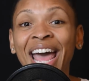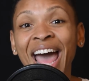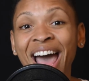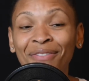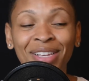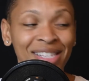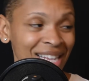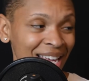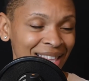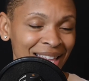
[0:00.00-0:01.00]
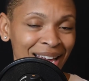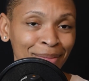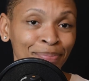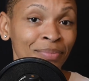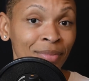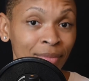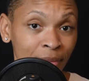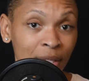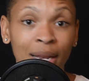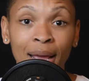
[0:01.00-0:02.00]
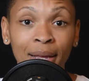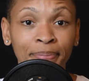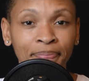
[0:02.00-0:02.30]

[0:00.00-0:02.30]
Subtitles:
Having said that, today,